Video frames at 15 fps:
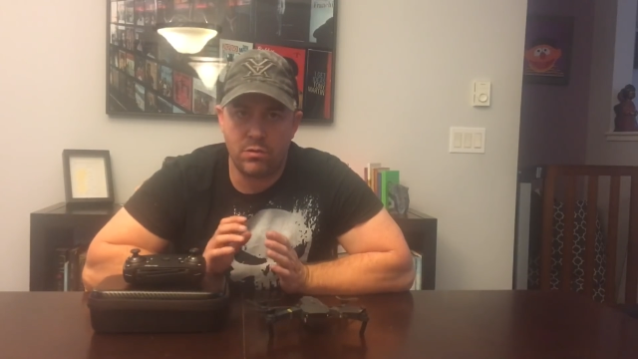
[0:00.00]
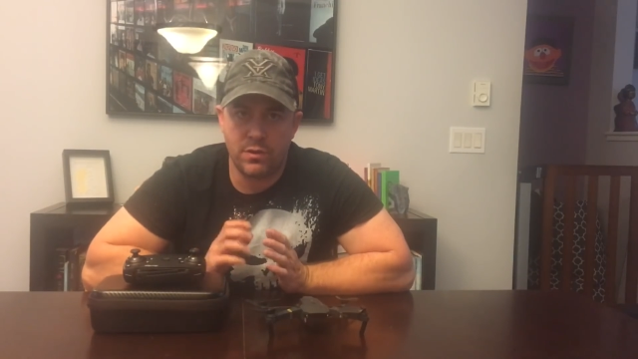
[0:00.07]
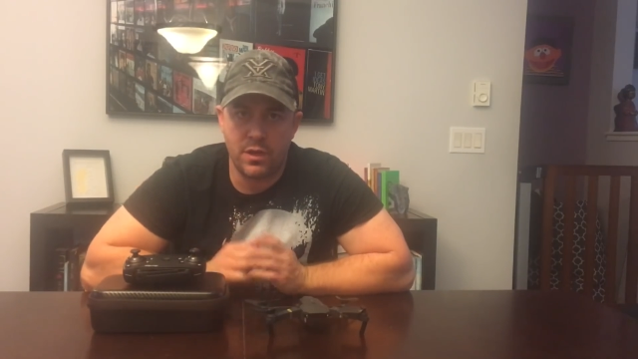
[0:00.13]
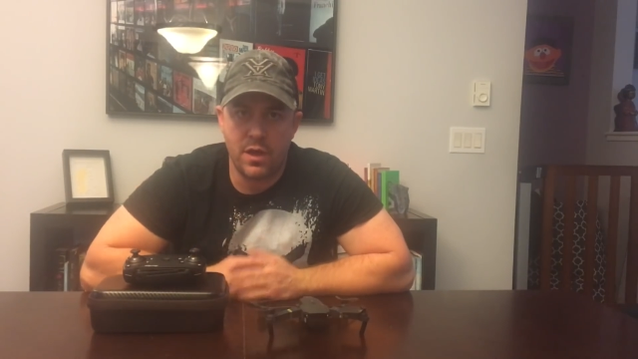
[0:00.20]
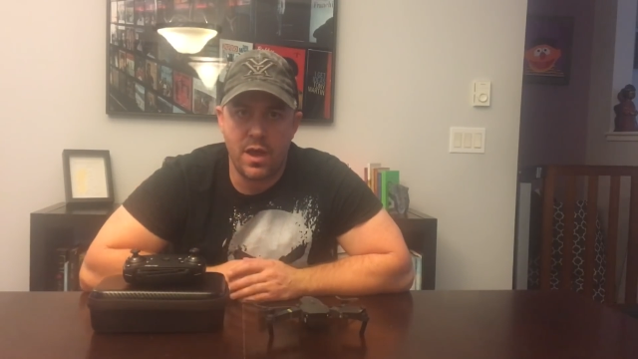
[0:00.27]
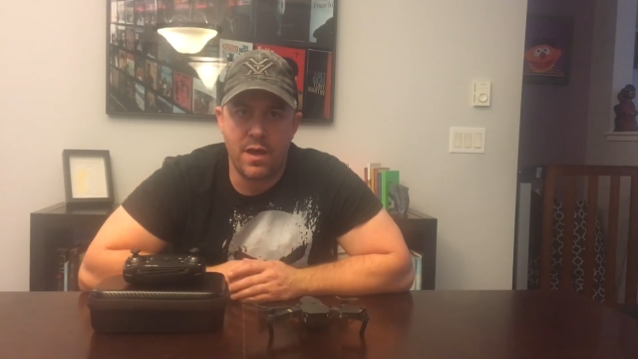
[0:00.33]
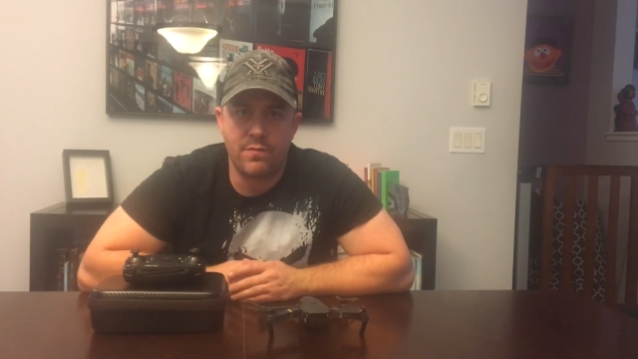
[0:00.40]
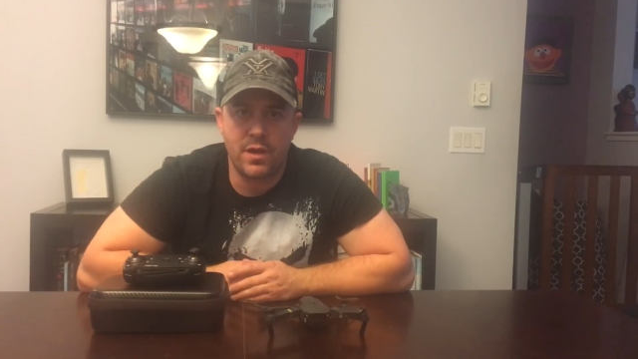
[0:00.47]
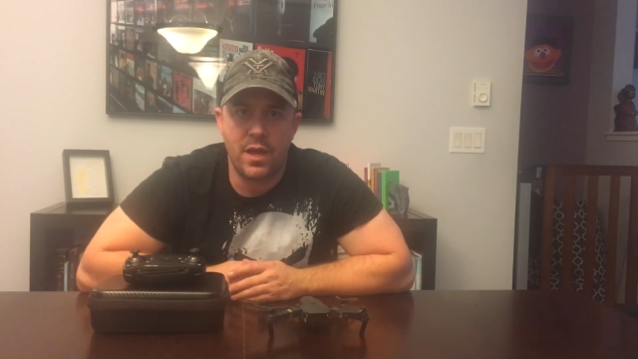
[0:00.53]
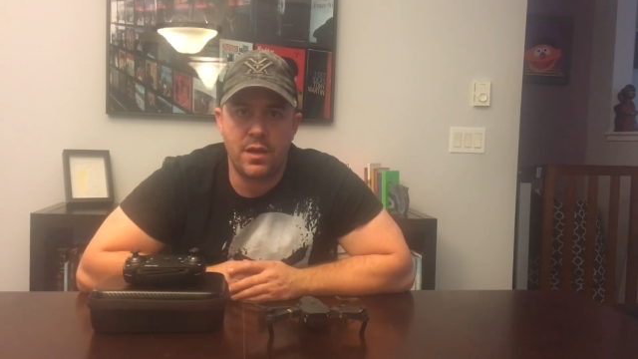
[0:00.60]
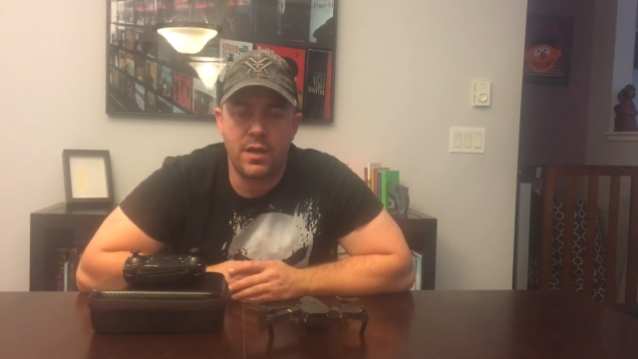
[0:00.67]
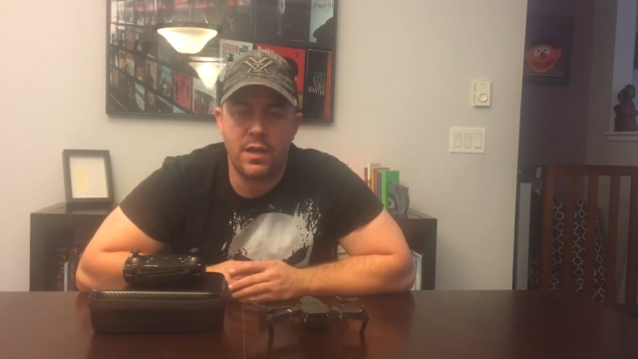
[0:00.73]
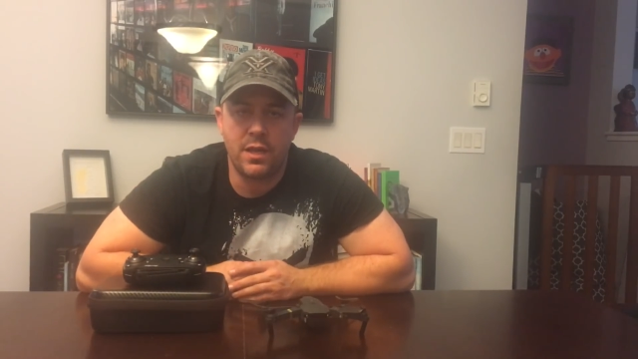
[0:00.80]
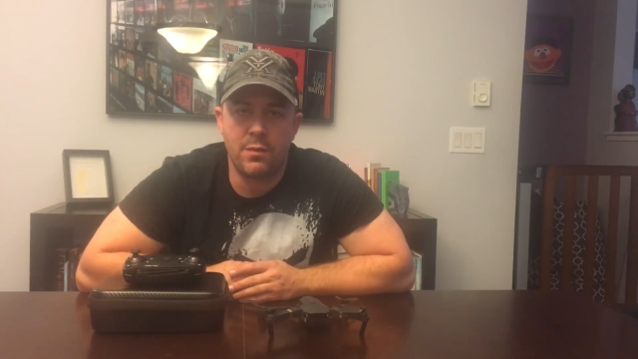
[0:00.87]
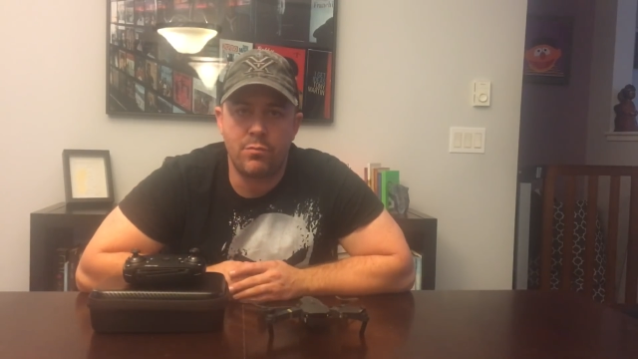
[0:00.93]
and then I haven't
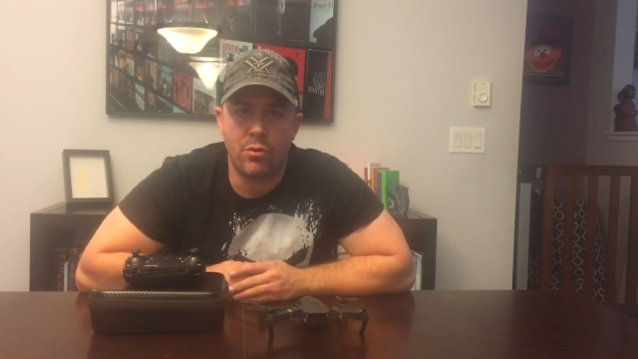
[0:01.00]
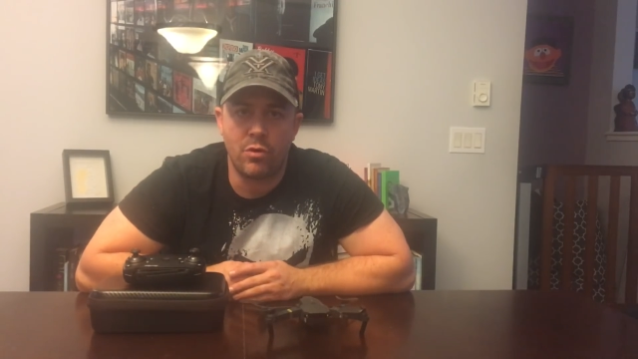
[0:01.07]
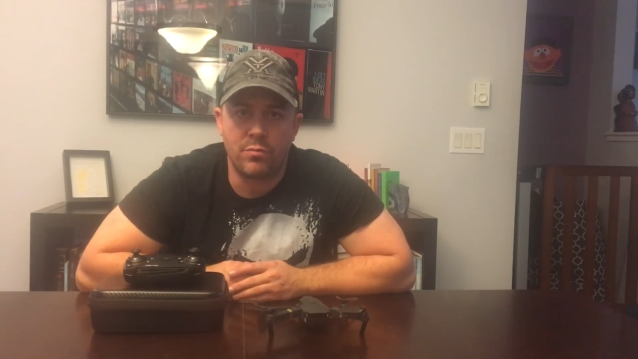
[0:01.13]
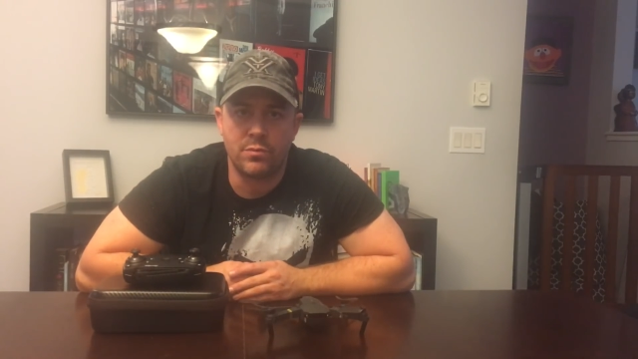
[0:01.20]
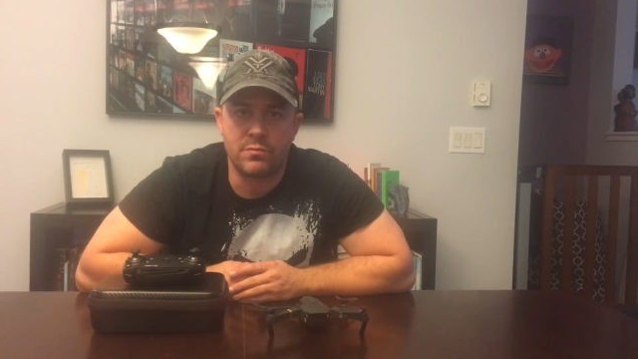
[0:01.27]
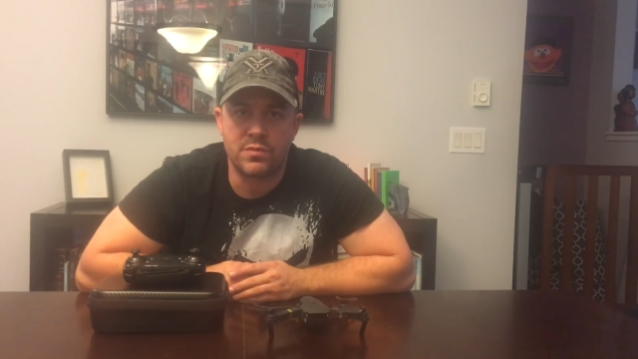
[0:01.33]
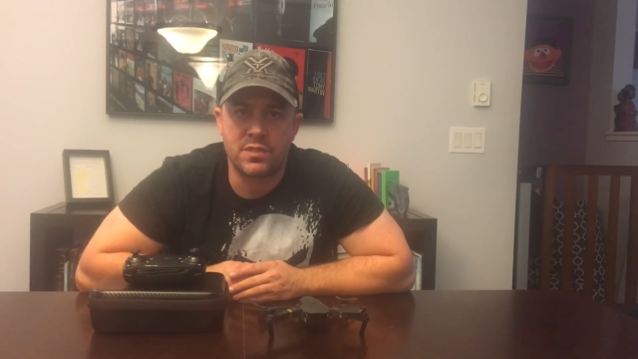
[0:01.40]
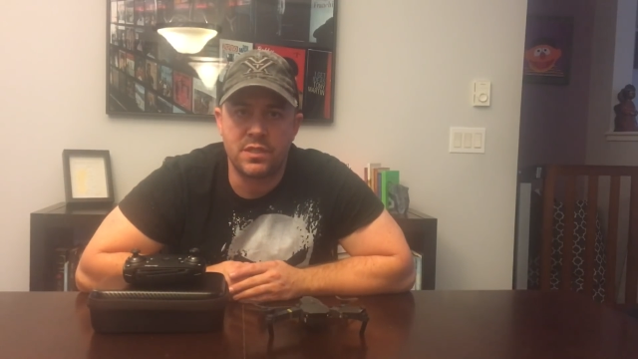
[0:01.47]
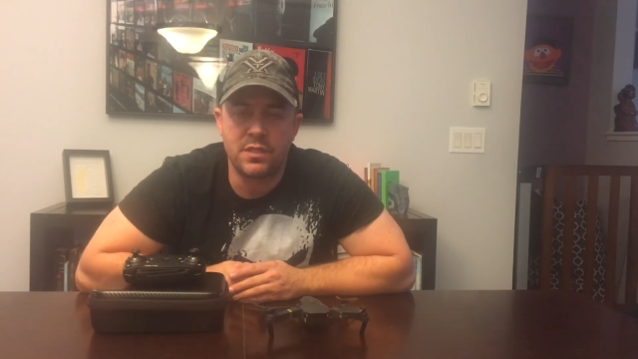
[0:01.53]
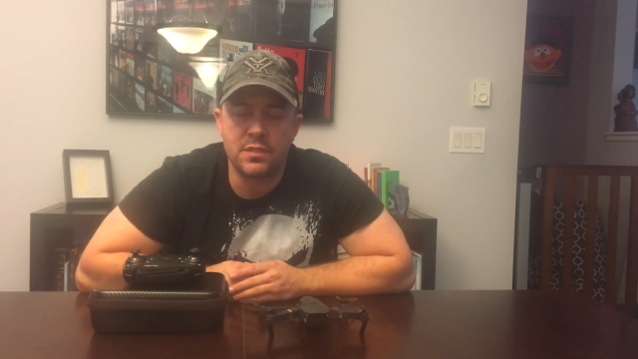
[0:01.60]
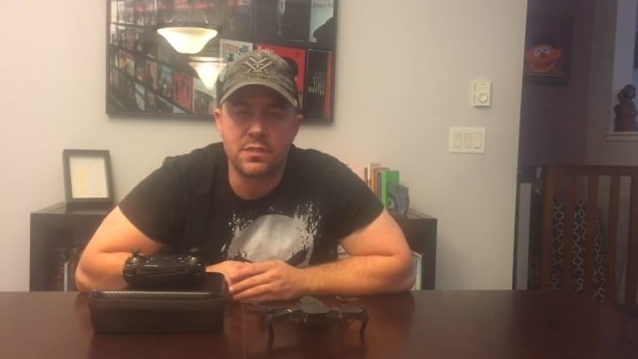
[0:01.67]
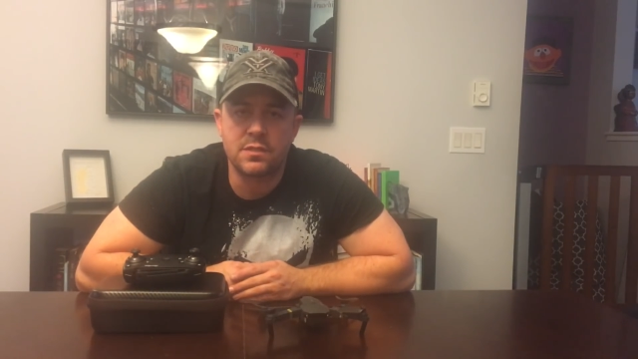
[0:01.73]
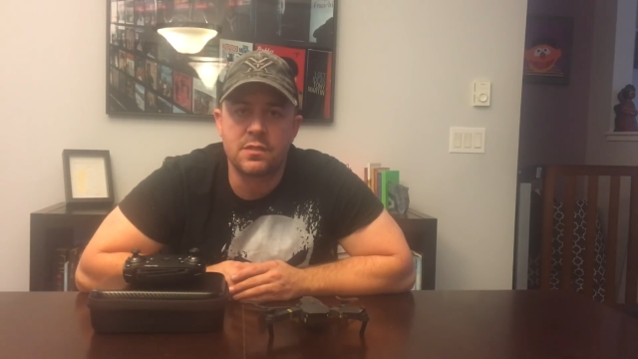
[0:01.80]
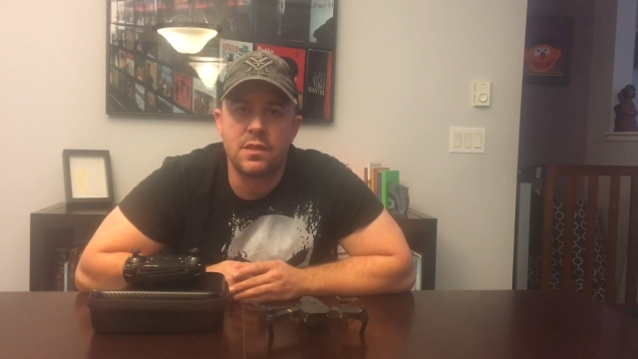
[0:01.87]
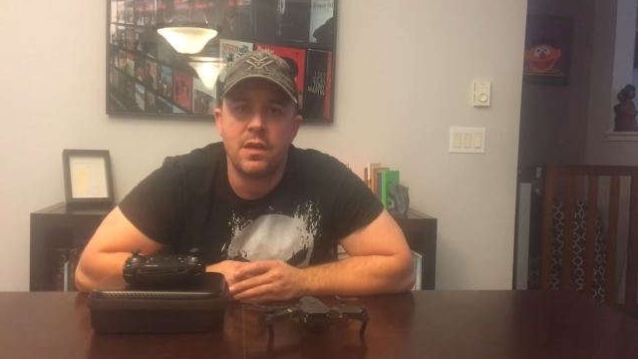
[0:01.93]
had any problems
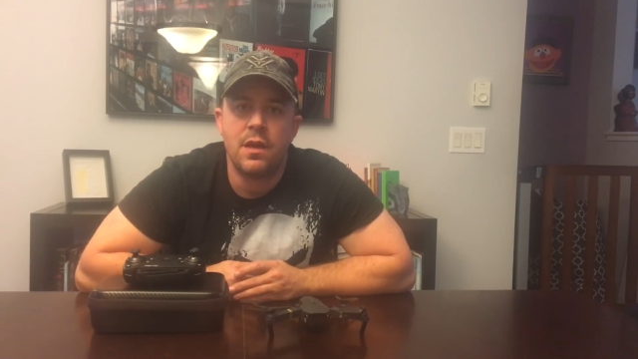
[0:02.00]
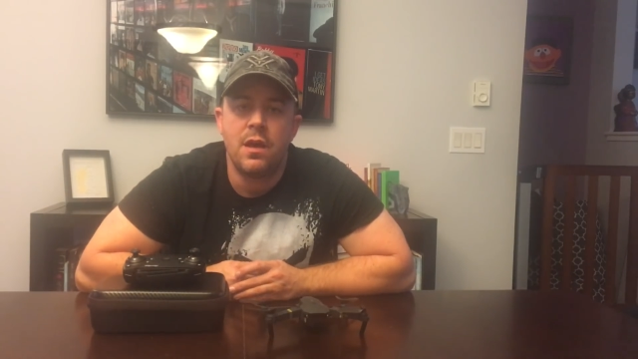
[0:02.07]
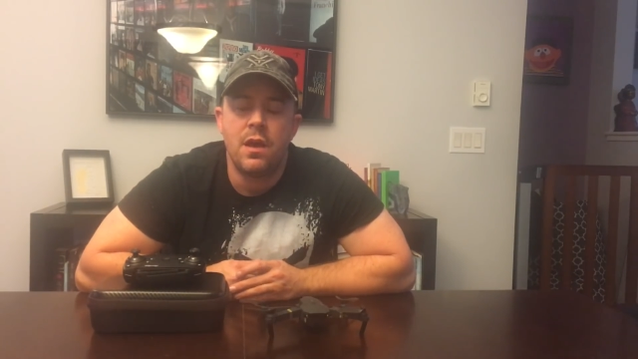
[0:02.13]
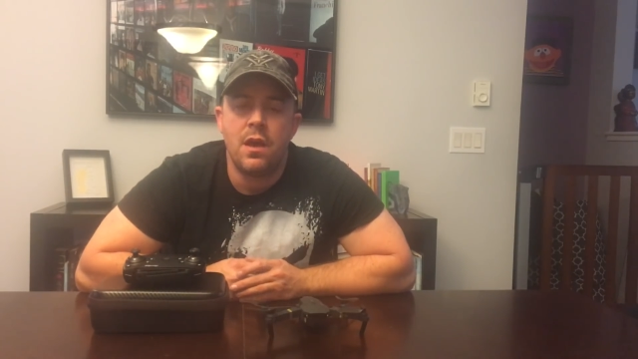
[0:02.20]
since.